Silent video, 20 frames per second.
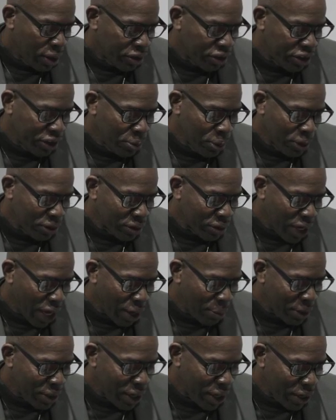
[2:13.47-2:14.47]
She was
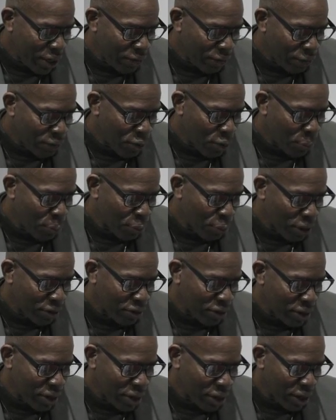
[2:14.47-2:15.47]
nominated for
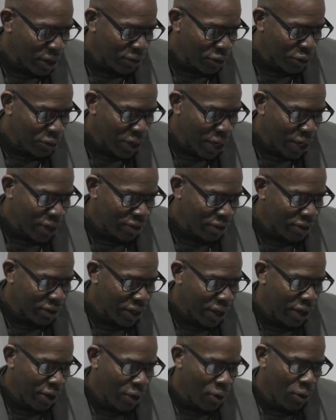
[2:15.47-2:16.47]
President of the United
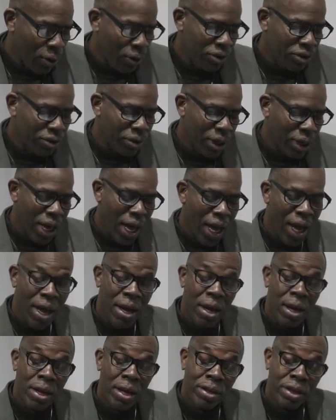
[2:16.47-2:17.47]
States on
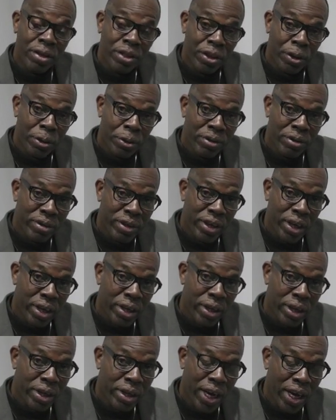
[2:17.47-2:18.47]
July the
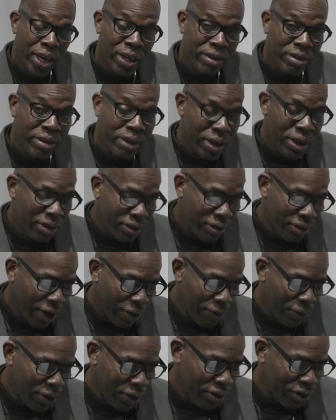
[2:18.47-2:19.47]
13th,
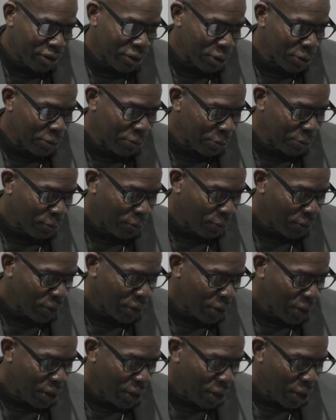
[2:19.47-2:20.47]
1972,
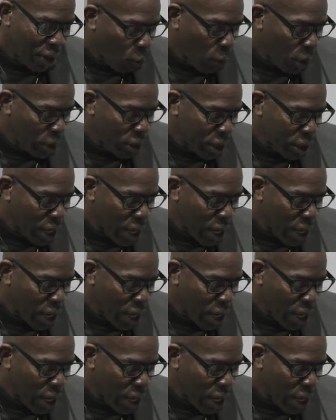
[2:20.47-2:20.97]
when the